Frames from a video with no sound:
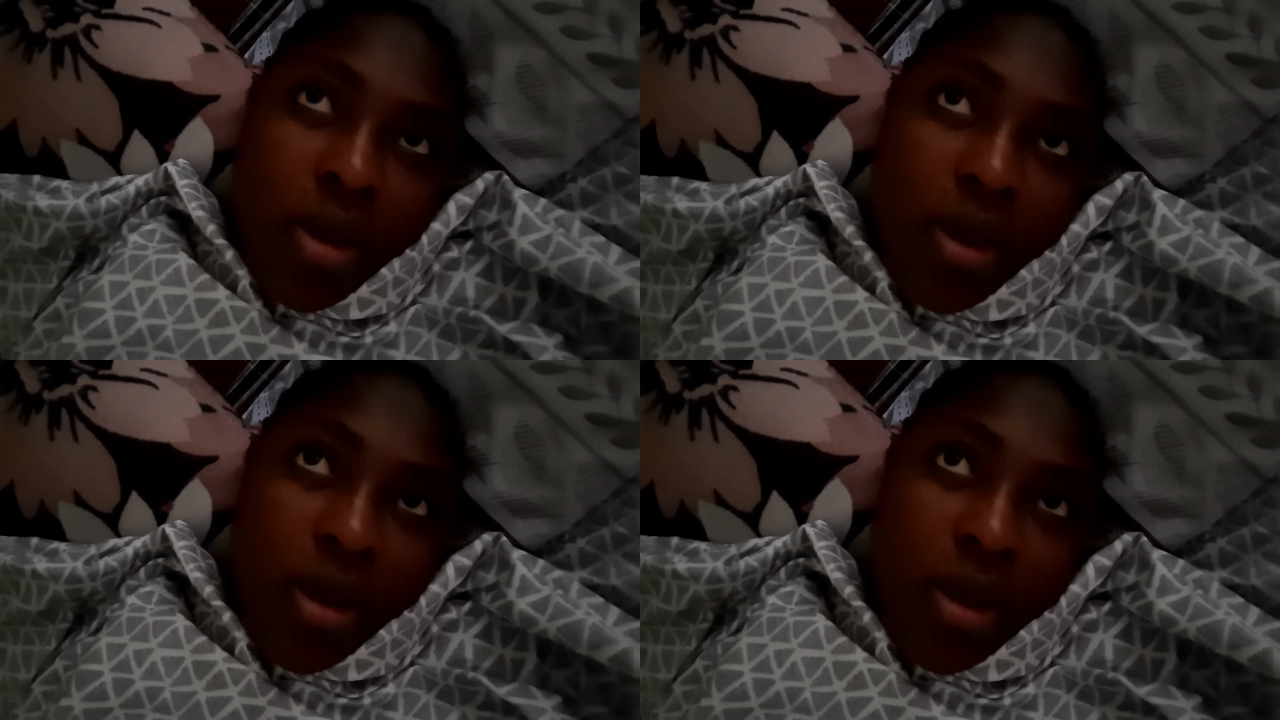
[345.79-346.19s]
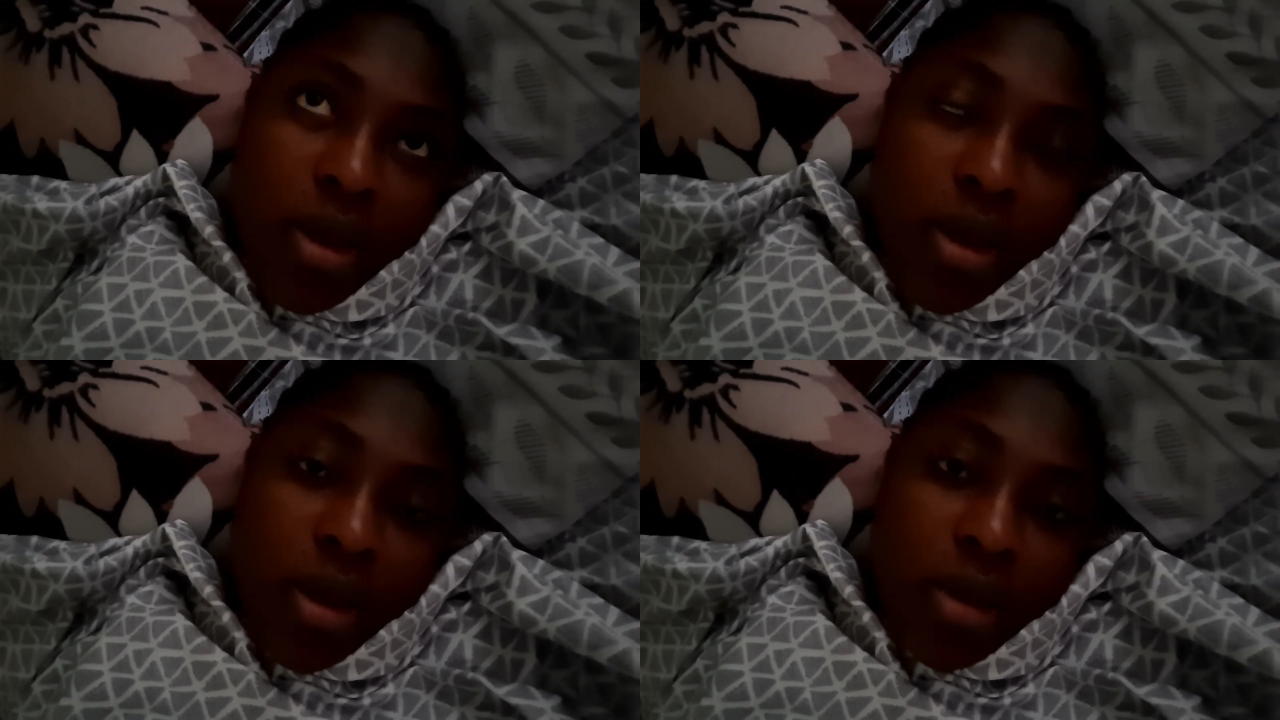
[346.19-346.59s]

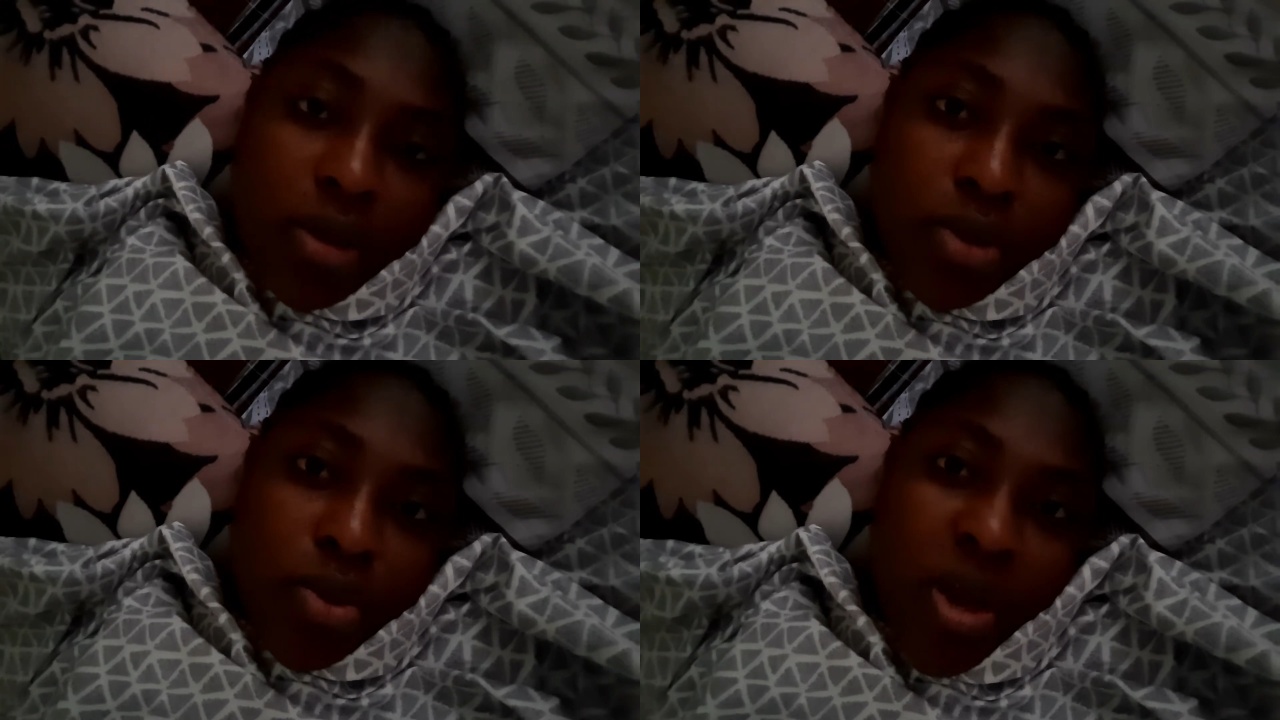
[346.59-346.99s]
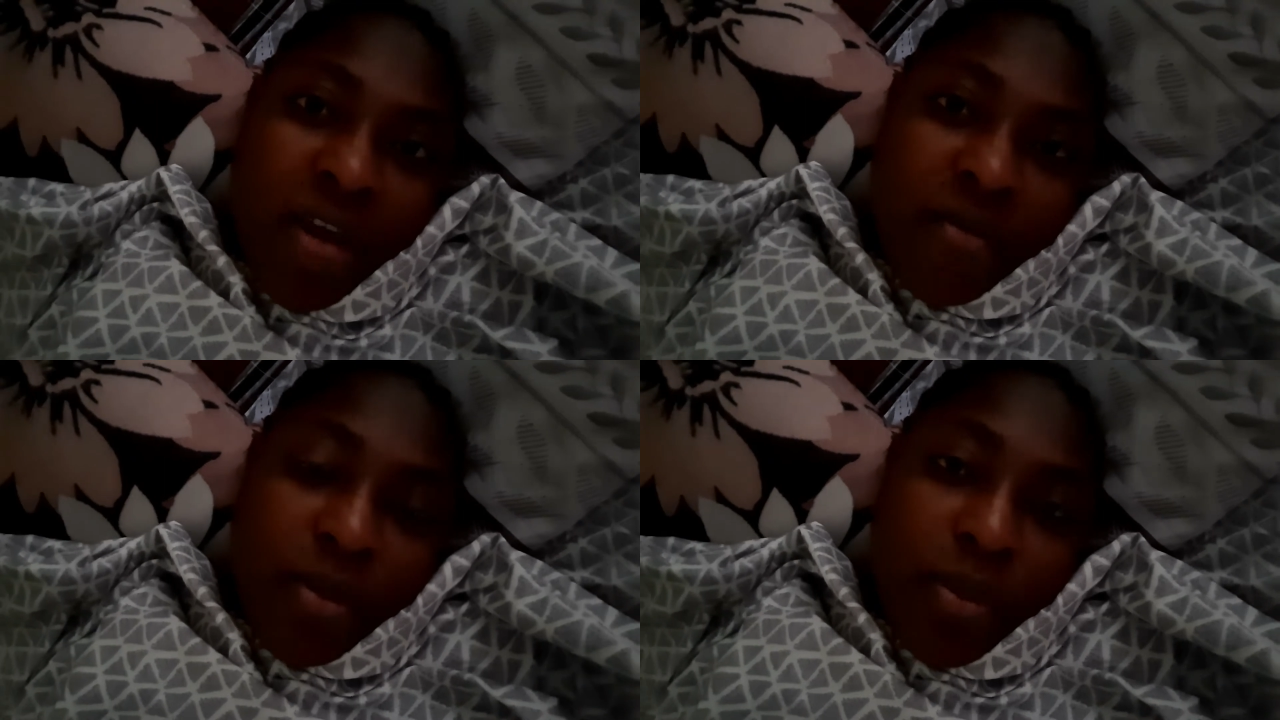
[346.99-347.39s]
I do
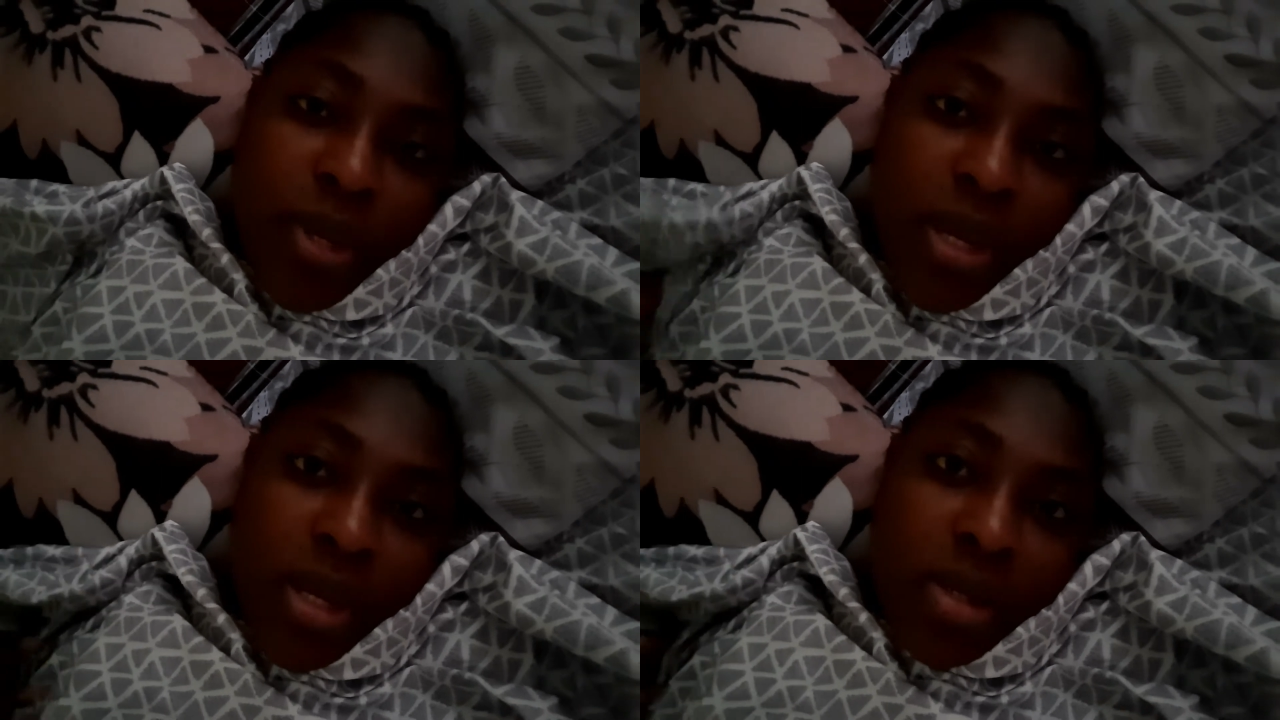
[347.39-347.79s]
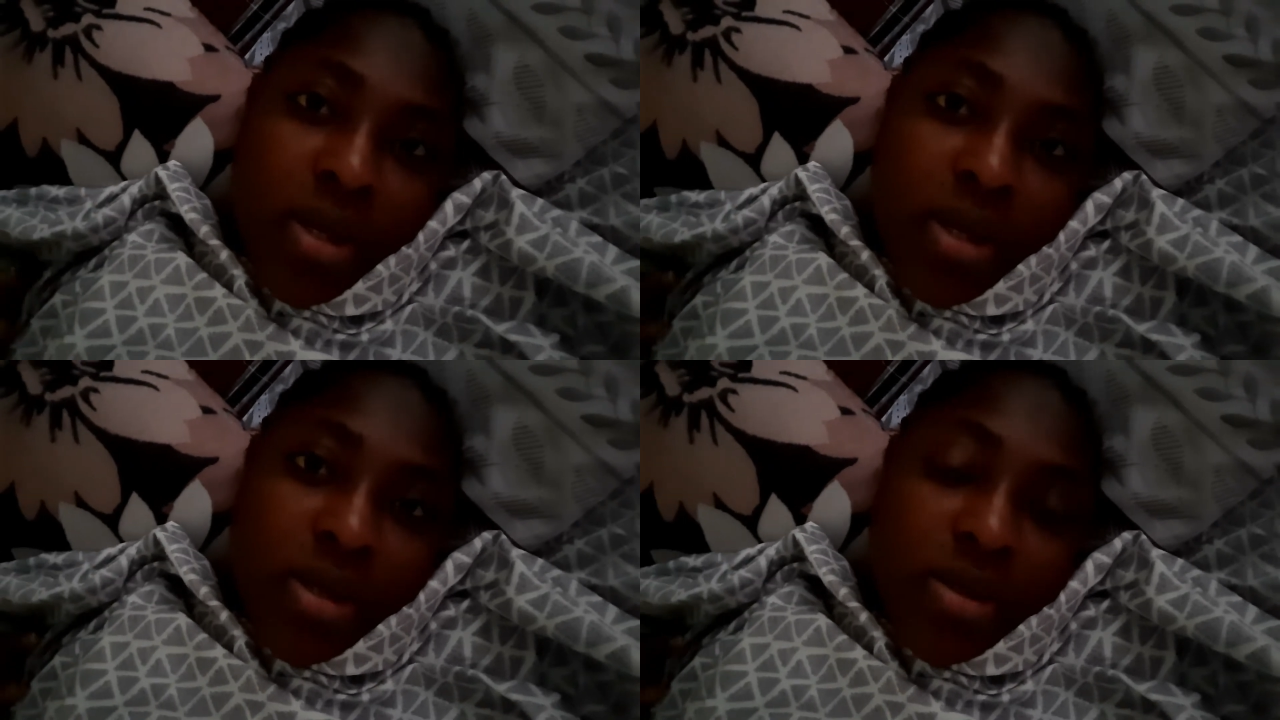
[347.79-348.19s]
have a pain
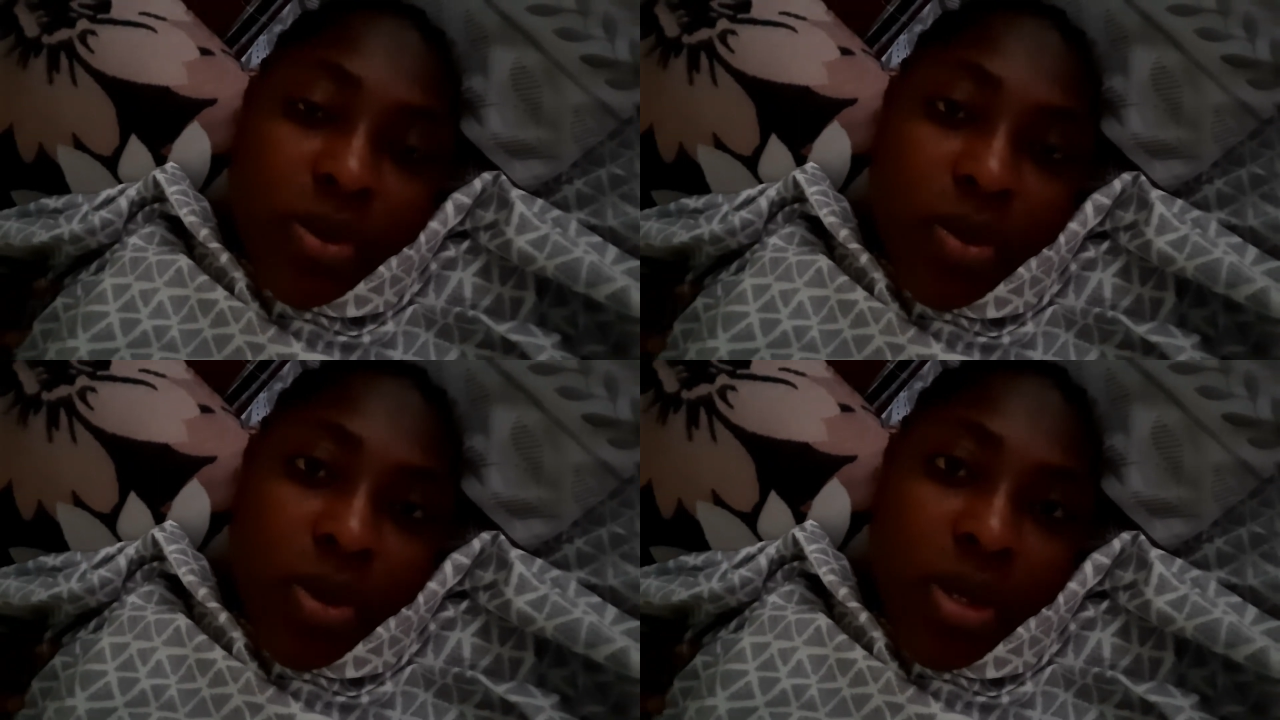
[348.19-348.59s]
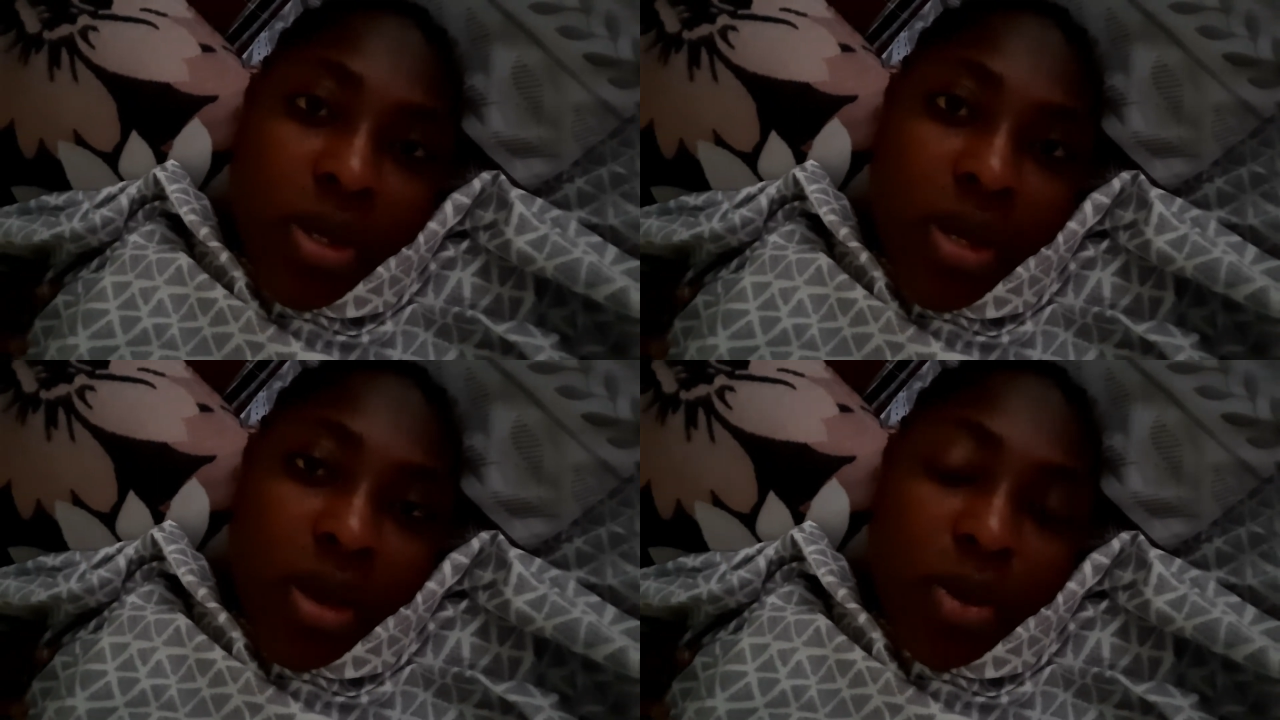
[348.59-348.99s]
at
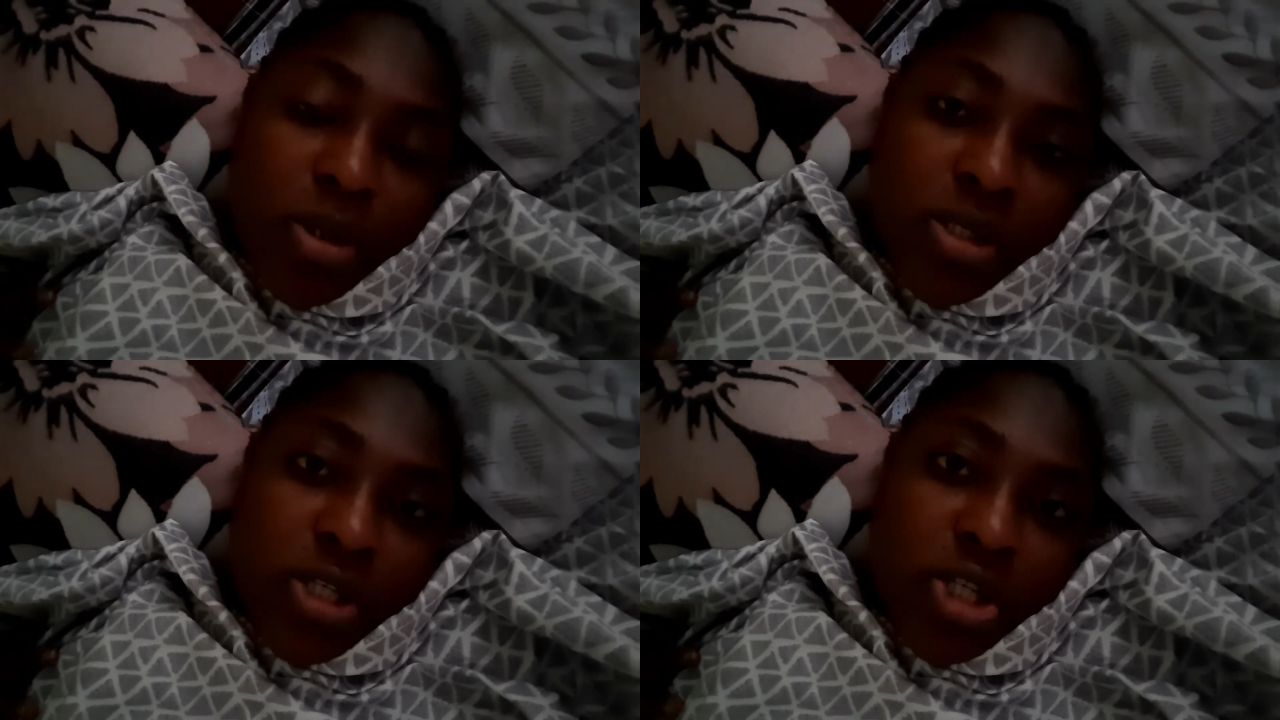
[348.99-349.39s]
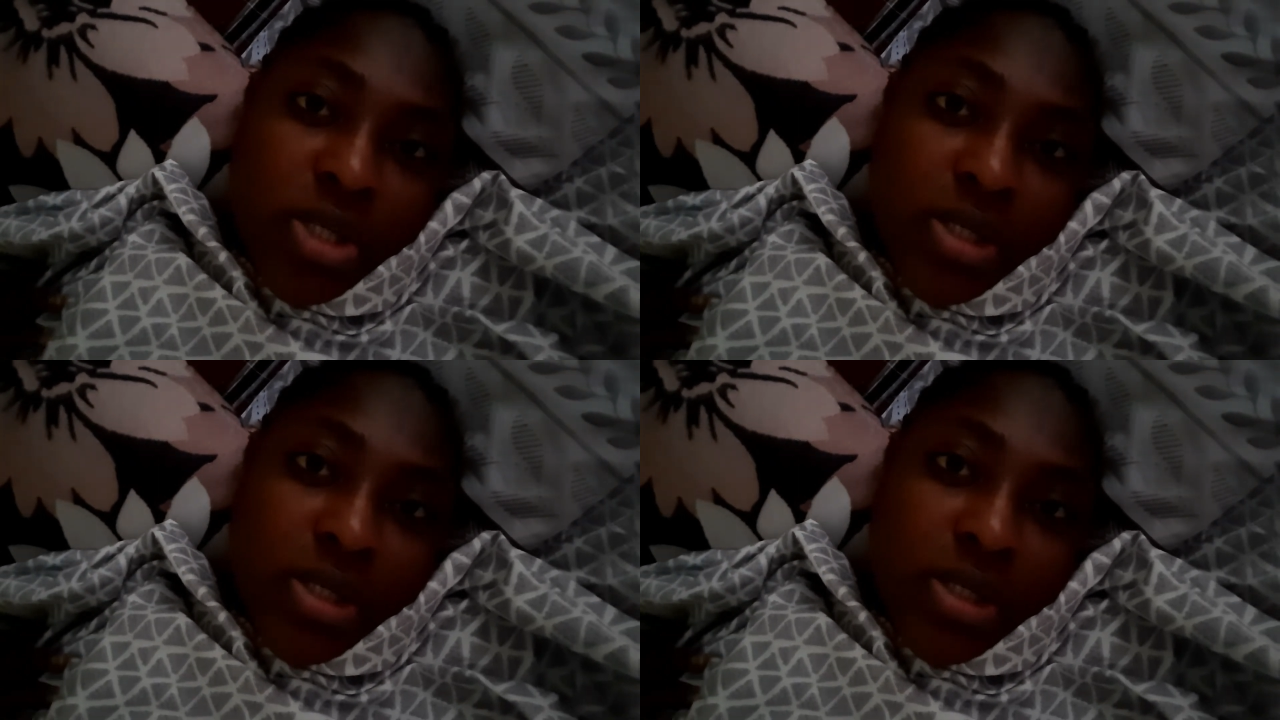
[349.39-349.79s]
where I got
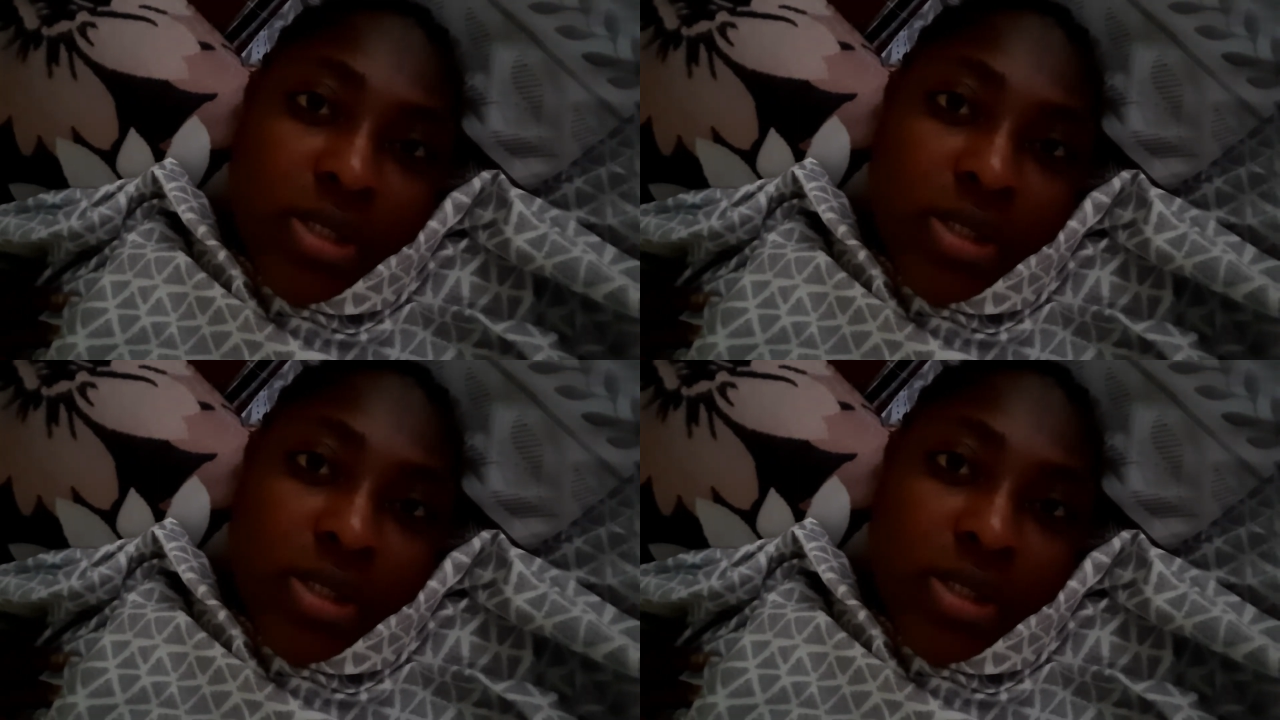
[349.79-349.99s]
injected.